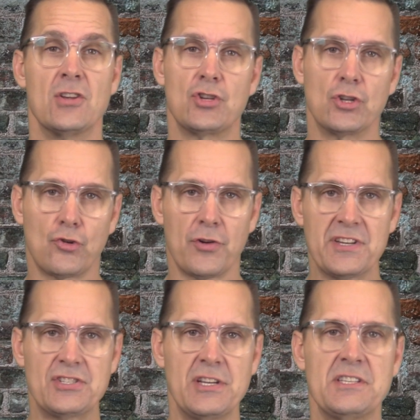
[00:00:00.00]
Should
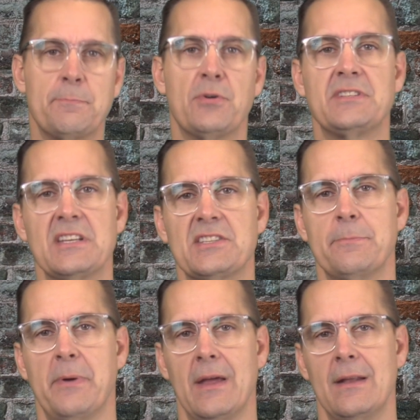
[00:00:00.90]
Christians
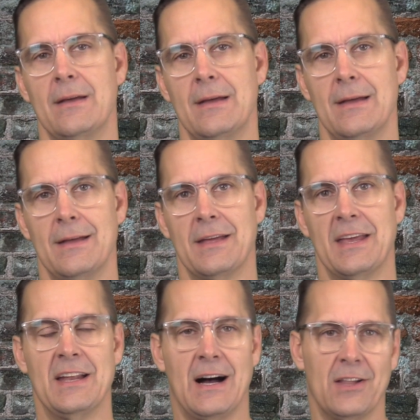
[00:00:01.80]
participate
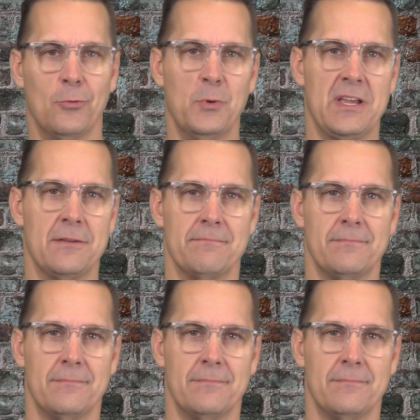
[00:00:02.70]
in Halloween?